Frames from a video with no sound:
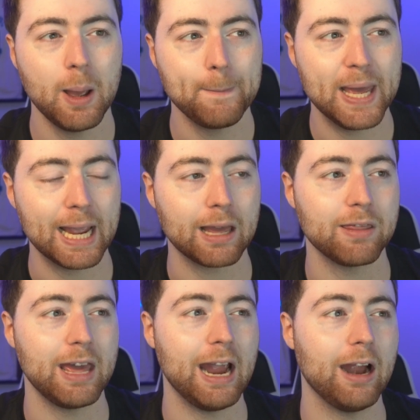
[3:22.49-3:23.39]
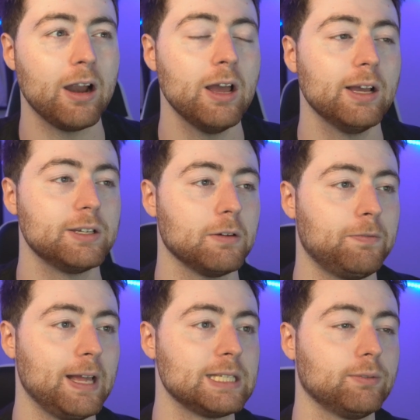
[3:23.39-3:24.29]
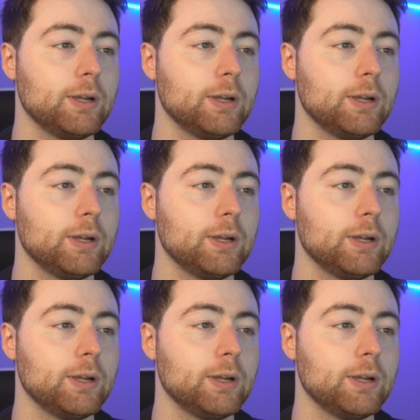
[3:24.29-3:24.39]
pick there defensively.